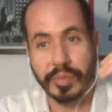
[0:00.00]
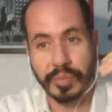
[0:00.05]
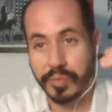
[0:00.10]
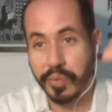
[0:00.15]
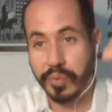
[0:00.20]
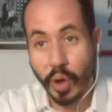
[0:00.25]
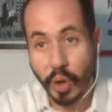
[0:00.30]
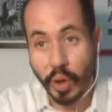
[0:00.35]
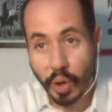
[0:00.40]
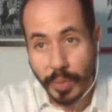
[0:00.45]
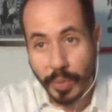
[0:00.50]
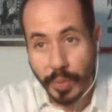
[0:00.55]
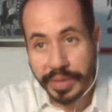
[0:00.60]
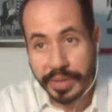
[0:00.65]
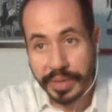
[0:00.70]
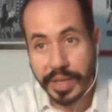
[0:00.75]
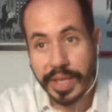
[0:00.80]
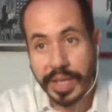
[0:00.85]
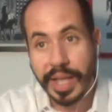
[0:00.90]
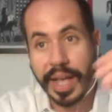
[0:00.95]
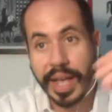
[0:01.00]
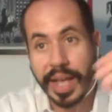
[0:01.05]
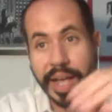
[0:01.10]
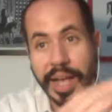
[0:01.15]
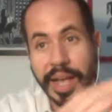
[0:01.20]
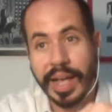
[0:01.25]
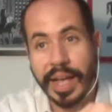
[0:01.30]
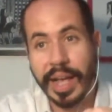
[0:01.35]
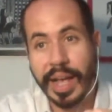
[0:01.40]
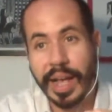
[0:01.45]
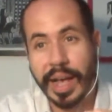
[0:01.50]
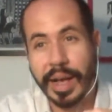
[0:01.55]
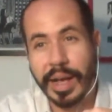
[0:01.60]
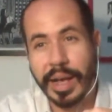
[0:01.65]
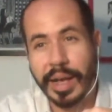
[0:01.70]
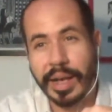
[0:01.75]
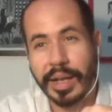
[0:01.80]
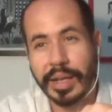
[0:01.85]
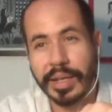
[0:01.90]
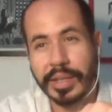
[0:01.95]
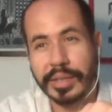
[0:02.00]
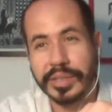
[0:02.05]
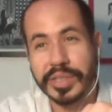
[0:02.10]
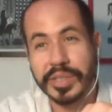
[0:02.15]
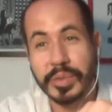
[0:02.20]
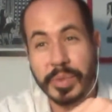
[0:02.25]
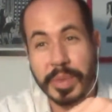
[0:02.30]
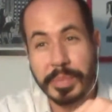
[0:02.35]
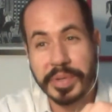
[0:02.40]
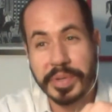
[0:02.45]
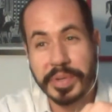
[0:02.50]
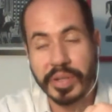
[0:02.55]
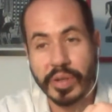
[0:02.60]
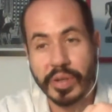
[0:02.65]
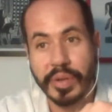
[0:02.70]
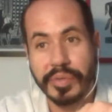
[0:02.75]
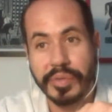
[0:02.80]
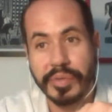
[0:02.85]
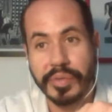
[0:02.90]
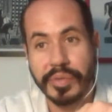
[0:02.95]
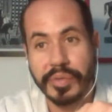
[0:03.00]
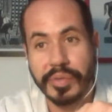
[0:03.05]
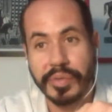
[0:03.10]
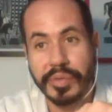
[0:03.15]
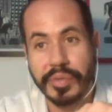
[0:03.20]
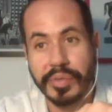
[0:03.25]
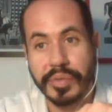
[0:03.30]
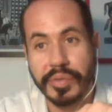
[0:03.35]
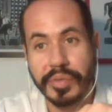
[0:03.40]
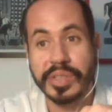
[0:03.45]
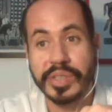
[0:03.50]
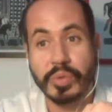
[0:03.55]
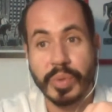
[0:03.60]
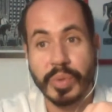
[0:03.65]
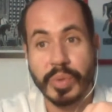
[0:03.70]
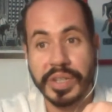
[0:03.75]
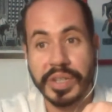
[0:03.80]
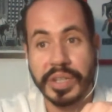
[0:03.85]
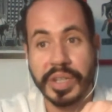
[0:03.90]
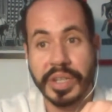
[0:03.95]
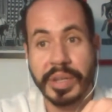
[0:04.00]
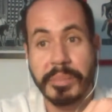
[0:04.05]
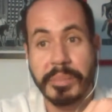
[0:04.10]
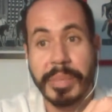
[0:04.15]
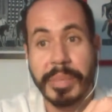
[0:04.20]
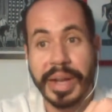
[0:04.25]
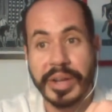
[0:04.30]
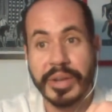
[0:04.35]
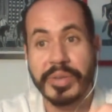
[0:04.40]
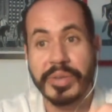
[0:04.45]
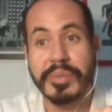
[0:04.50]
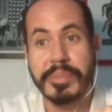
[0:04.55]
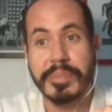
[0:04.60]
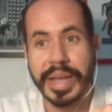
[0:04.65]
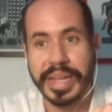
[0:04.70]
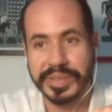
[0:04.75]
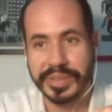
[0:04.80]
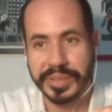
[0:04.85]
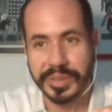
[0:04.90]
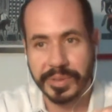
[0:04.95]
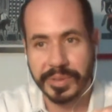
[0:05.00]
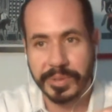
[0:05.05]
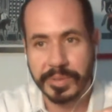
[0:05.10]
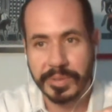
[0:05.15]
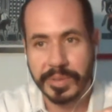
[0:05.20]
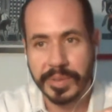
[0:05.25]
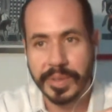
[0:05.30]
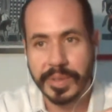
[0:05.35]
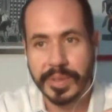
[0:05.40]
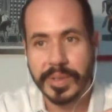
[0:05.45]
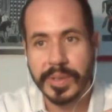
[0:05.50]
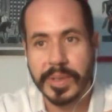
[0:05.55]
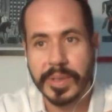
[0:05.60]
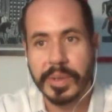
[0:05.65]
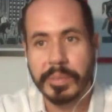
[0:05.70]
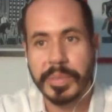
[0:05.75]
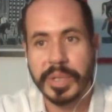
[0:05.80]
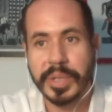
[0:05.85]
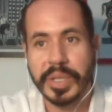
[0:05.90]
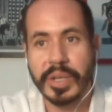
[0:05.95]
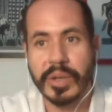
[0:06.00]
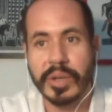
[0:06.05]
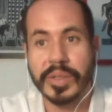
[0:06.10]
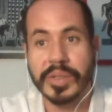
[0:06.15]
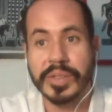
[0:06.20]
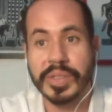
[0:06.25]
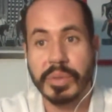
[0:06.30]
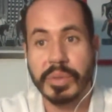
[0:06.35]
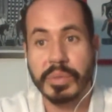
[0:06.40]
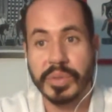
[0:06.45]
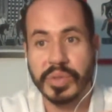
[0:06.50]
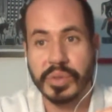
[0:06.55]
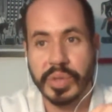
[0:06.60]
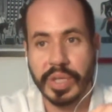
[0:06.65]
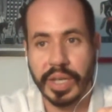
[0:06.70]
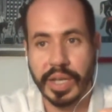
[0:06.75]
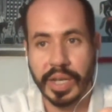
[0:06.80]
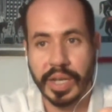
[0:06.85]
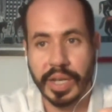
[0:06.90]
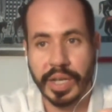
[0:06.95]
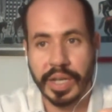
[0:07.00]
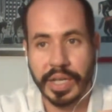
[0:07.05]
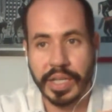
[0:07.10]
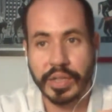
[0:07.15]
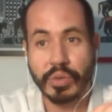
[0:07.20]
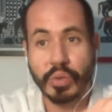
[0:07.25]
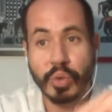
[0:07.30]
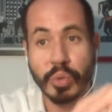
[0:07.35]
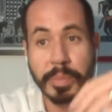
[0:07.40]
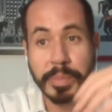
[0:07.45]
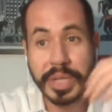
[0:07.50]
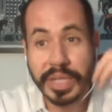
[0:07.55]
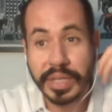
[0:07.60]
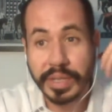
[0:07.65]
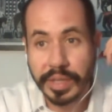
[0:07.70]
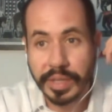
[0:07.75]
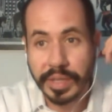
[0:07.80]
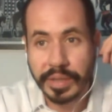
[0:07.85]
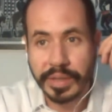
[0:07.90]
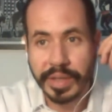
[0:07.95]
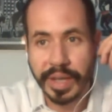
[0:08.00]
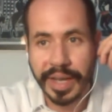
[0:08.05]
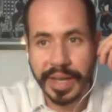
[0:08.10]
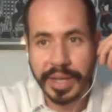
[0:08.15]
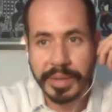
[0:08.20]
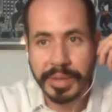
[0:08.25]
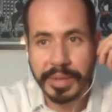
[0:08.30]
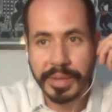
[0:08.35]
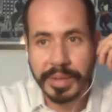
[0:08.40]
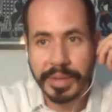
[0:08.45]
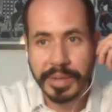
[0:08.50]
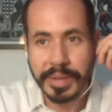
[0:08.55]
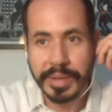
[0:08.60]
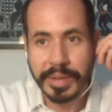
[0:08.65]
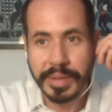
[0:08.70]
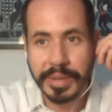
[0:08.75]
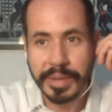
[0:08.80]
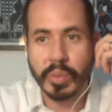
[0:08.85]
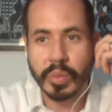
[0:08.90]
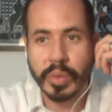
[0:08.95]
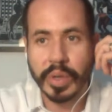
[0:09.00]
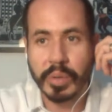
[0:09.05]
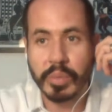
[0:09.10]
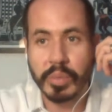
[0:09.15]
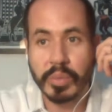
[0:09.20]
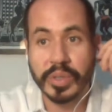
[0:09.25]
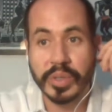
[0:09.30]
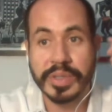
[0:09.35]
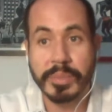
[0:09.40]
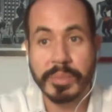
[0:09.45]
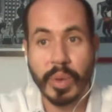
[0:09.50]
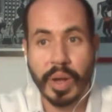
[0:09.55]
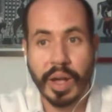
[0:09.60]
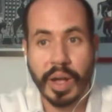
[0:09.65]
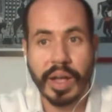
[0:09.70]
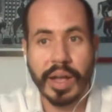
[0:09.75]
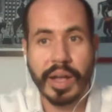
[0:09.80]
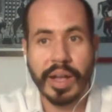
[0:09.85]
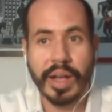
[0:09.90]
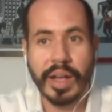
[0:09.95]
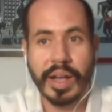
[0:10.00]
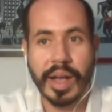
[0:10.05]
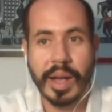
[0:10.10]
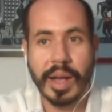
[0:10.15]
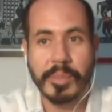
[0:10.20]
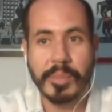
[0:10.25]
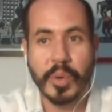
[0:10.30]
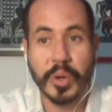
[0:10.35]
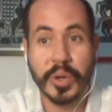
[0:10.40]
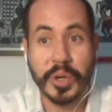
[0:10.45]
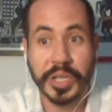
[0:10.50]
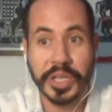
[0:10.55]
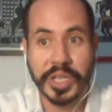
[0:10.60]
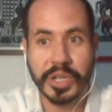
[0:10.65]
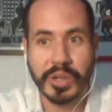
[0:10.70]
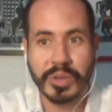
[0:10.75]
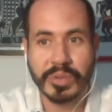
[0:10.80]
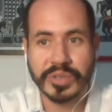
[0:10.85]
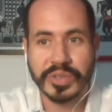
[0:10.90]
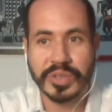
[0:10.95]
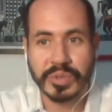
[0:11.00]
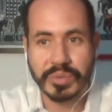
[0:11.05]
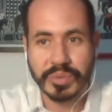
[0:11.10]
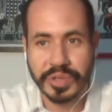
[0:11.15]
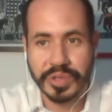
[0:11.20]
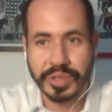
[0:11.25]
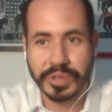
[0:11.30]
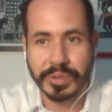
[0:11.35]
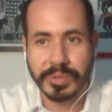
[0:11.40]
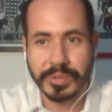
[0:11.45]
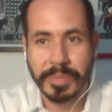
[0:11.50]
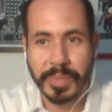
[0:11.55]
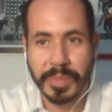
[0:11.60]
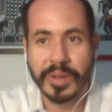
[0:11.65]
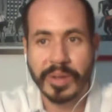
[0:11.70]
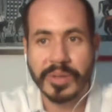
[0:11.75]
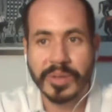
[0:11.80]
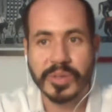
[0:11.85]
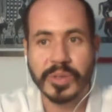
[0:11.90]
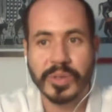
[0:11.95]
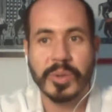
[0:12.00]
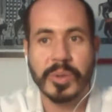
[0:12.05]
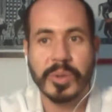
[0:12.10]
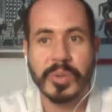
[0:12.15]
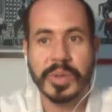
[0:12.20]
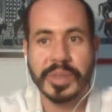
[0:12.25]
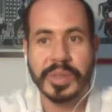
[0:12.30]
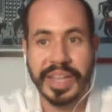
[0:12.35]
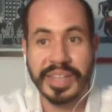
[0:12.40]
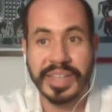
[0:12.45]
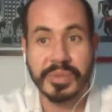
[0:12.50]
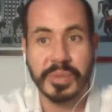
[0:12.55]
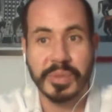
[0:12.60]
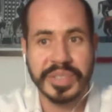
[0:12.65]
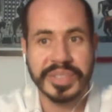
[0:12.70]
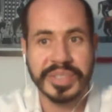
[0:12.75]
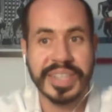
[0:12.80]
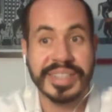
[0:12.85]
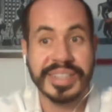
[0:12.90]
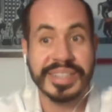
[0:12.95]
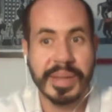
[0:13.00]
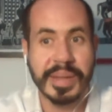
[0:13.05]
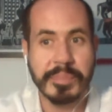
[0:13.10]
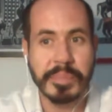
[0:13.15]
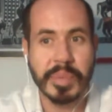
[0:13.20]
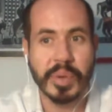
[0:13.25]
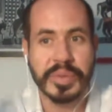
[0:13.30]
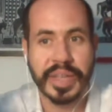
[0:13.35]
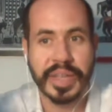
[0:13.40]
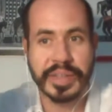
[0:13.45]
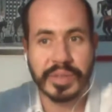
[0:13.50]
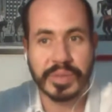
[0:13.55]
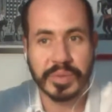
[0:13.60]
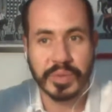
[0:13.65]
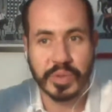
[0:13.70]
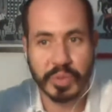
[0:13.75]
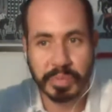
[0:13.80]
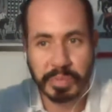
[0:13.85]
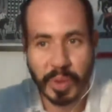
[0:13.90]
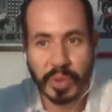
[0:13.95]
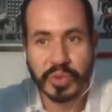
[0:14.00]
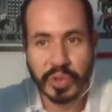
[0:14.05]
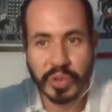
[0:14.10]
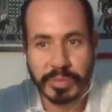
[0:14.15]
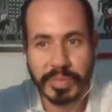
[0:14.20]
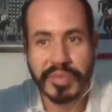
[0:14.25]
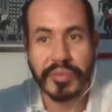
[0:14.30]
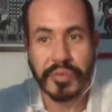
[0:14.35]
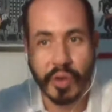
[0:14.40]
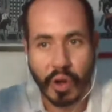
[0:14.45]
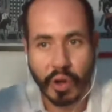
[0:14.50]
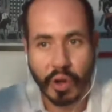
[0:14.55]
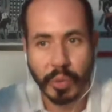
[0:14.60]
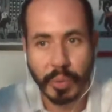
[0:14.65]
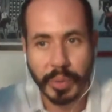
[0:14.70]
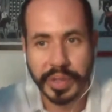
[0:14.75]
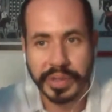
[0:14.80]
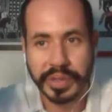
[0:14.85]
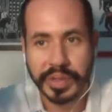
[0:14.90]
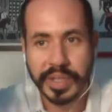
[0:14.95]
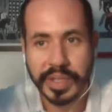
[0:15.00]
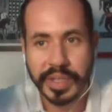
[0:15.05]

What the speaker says: follow it a description of the situation in Empire of Mexico, because it was Iturbide time, so it was a monarchy constitutional, no? So that was the example that's supposed to be followed.